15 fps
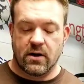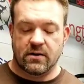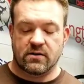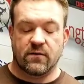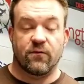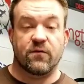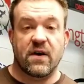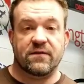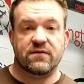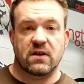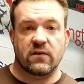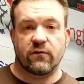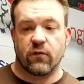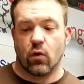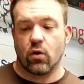is
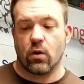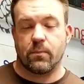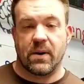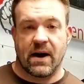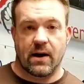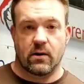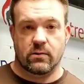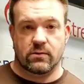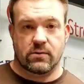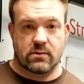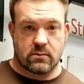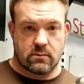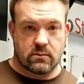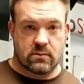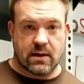54
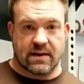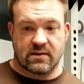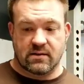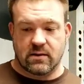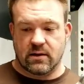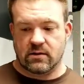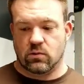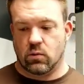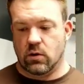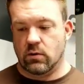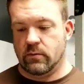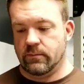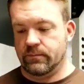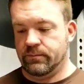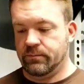pounds. That's this one.
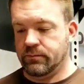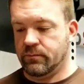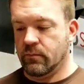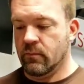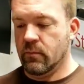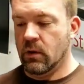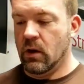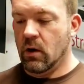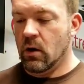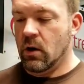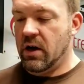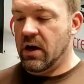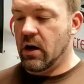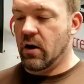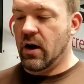
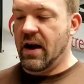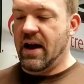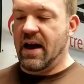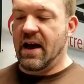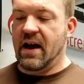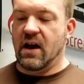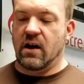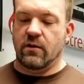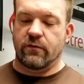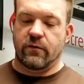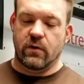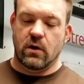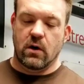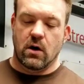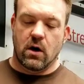Here I
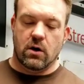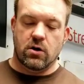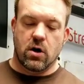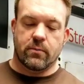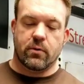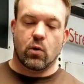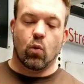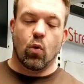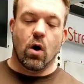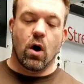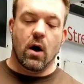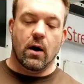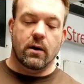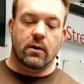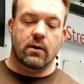have a number
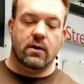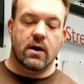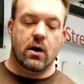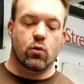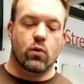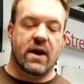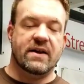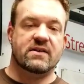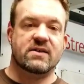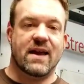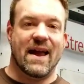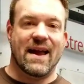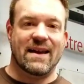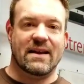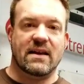one. It rates
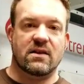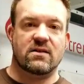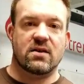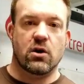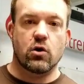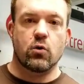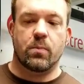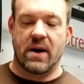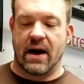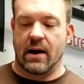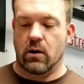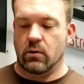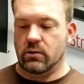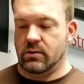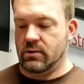82
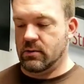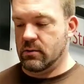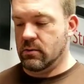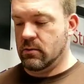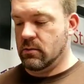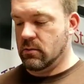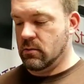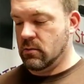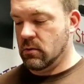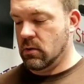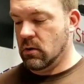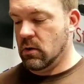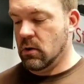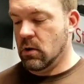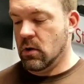pounds.
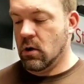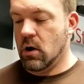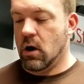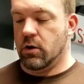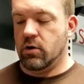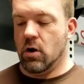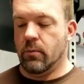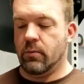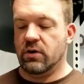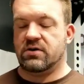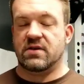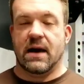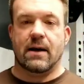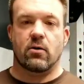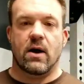A number
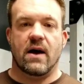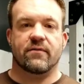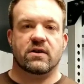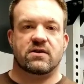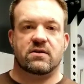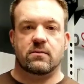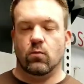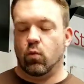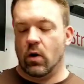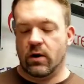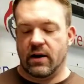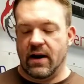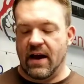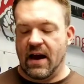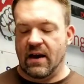two, I don't have a
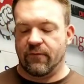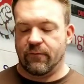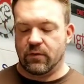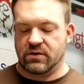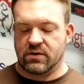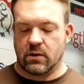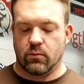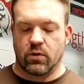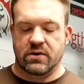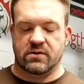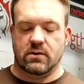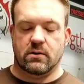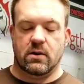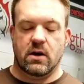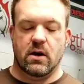1.5 for some
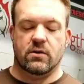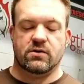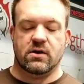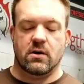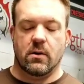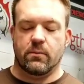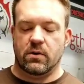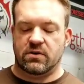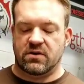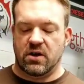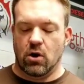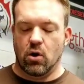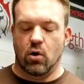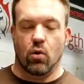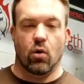reason. Here's a number
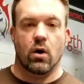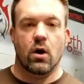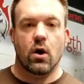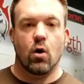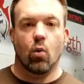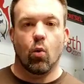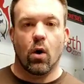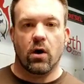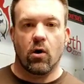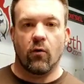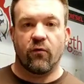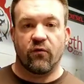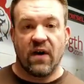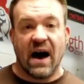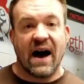two,
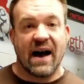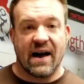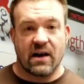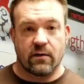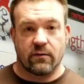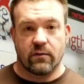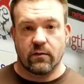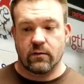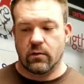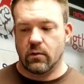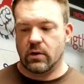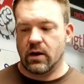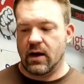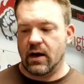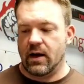105.
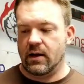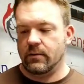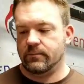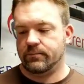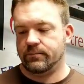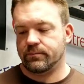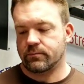Okay?